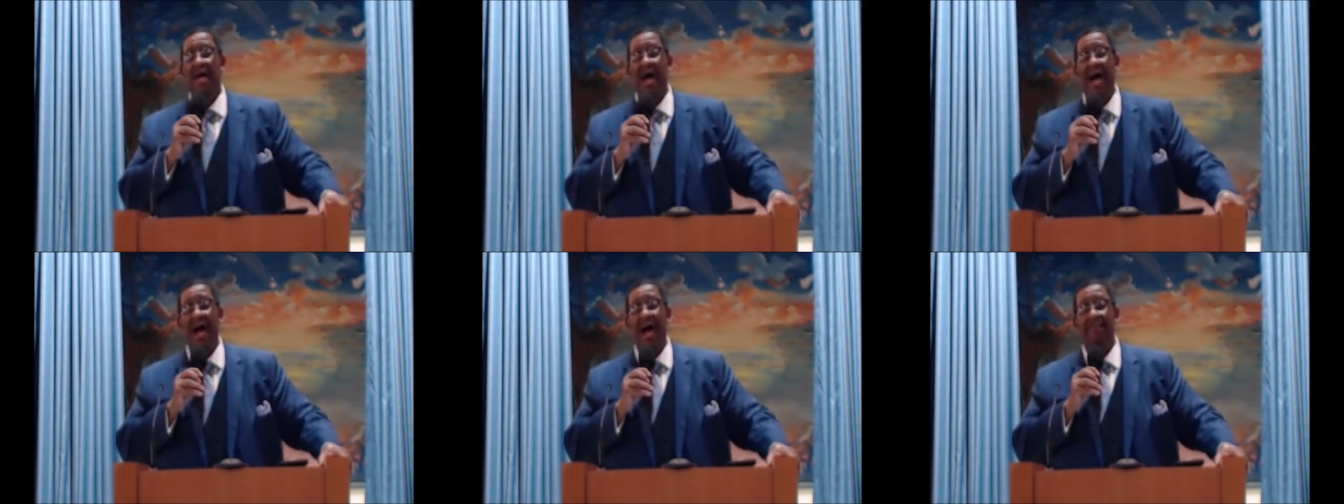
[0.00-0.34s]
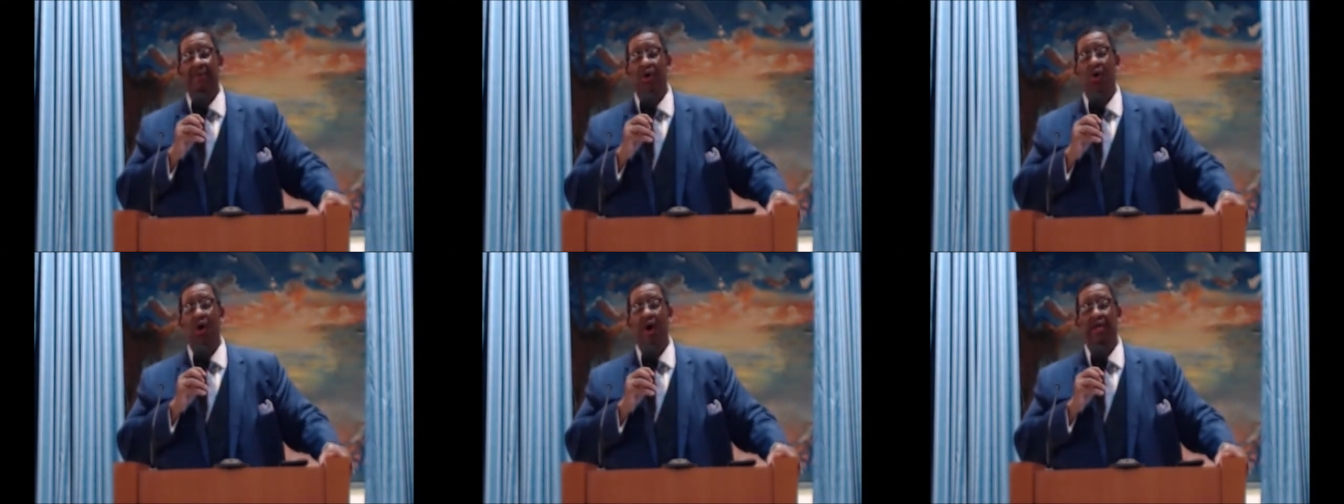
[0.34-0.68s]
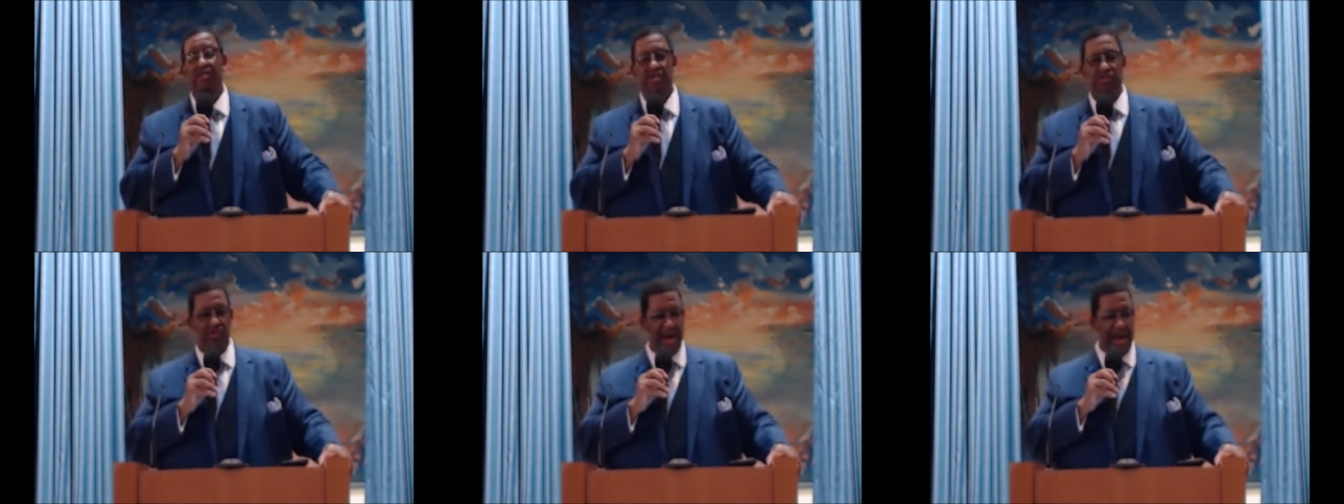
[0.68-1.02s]
I'm going
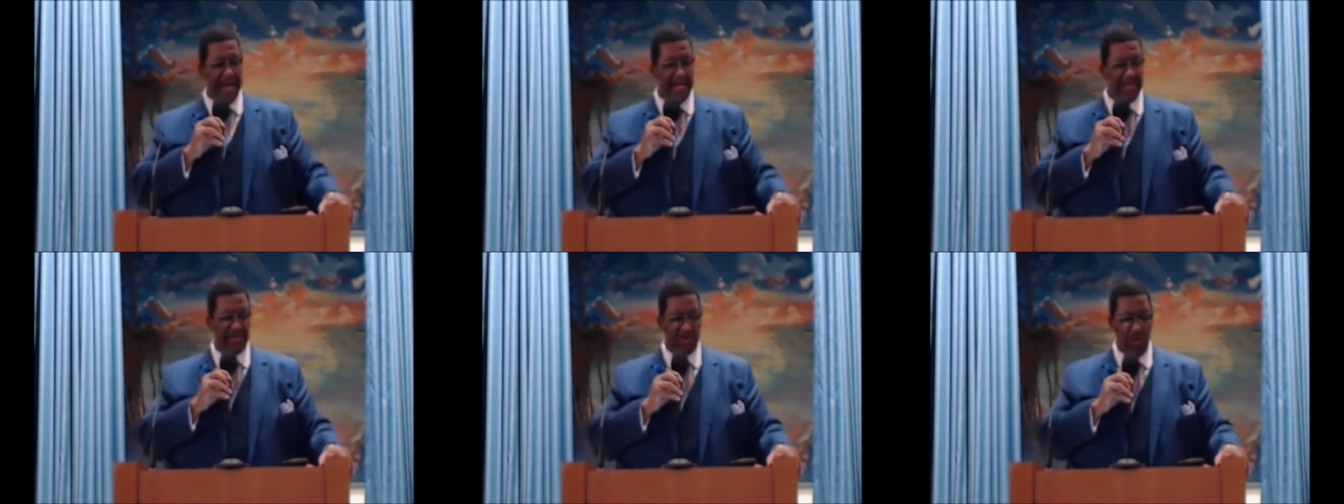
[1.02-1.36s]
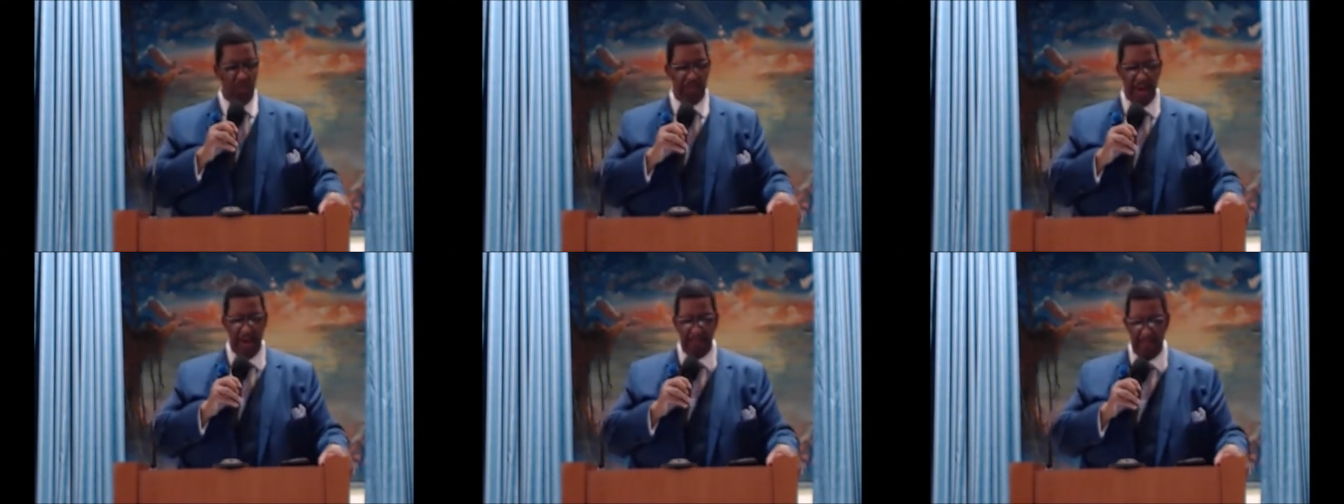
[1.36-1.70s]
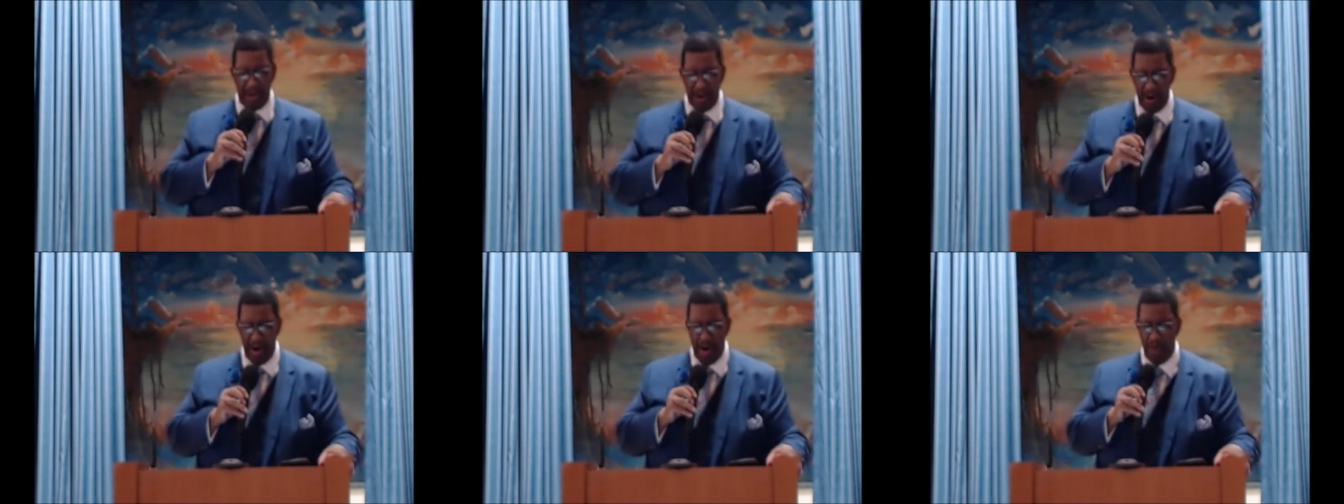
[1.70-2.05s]
to try to scoop up my
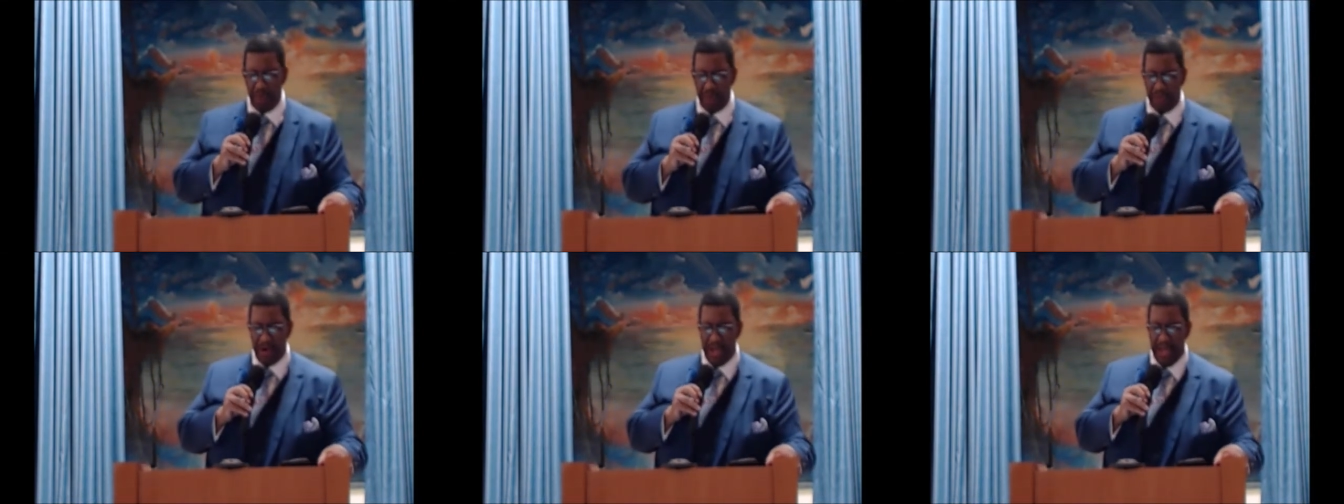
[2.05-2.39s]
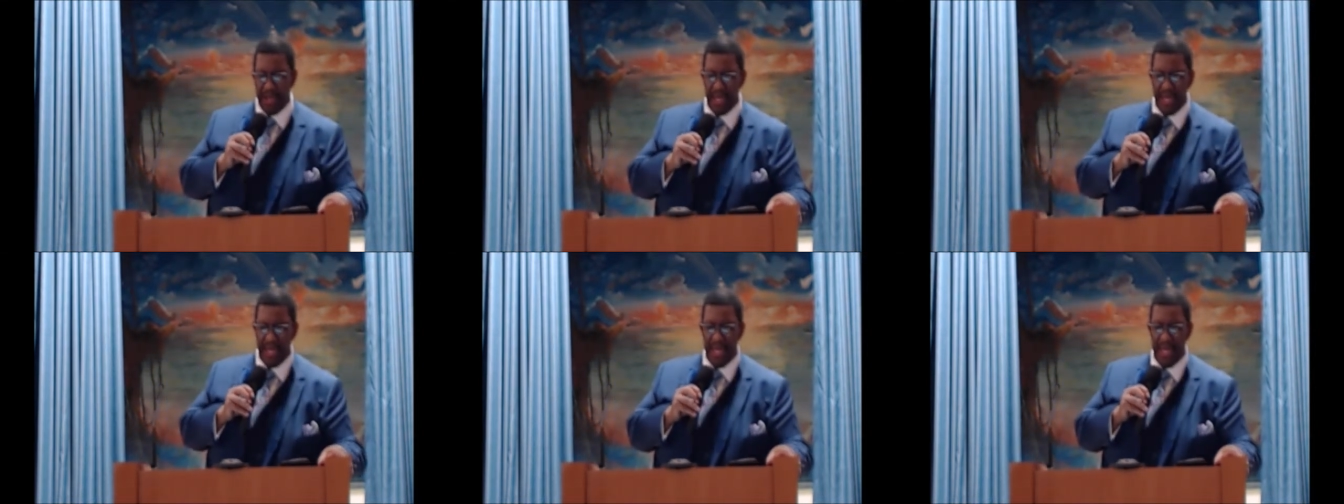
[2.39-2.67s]
girlfriend,